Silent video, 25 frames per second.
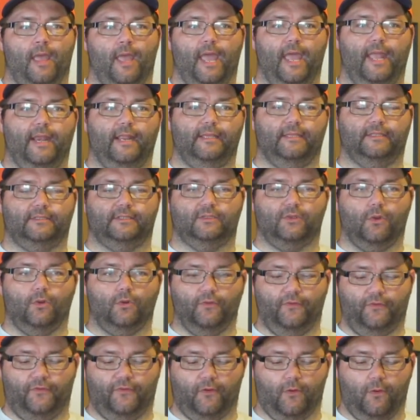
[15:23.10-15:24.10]
And it
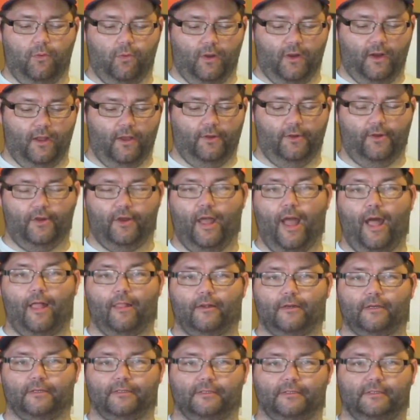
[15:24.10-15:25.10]
sold for
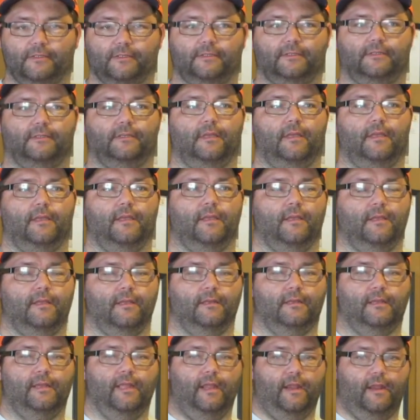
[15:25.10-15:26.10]
$100.
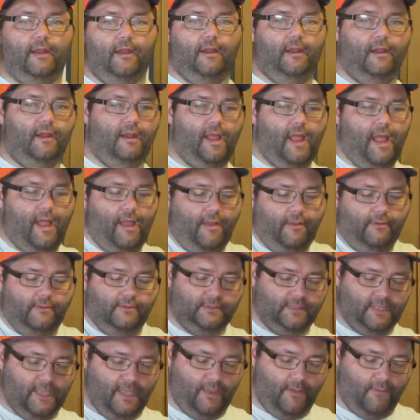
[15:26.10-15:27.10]
Now I
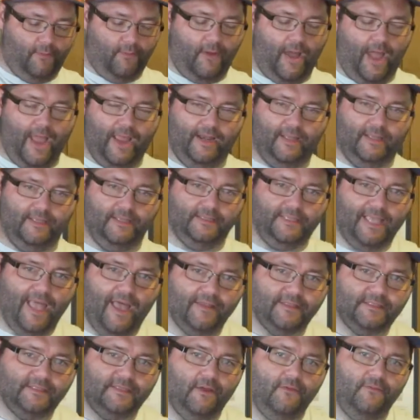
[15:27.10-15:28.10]
was like, why did this
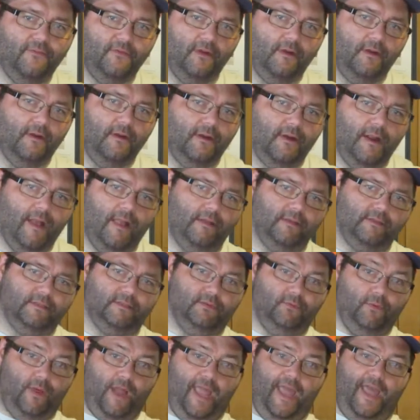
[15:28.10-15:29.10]
hat sell for $100?
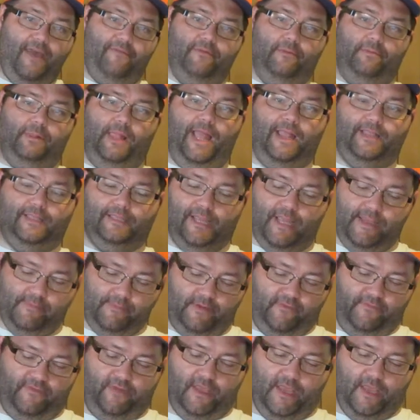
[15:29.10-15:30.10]
Do I have a Black
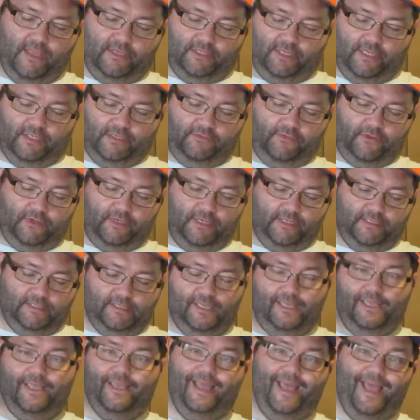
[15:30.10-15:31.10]
Diamond VHS for
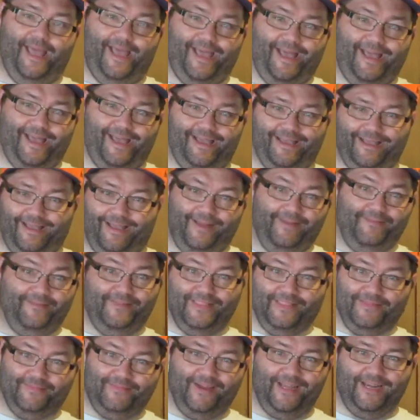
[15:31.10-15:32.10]
Disney? Ah, I'm
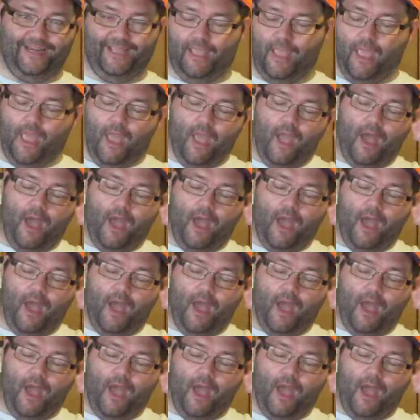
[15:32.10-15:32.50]
in the money.